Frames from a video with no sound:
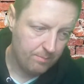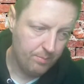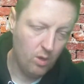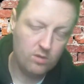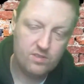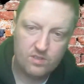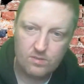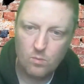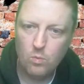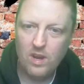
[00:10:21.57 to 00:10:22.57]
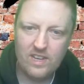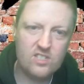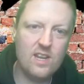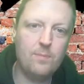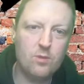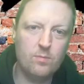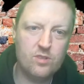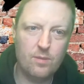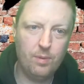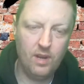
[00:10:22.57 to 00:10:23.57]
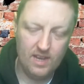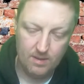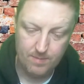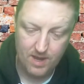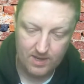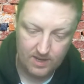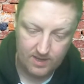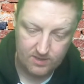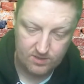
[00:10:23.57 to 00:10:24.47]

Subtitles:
but Willock stepped up to the plate in my eyes,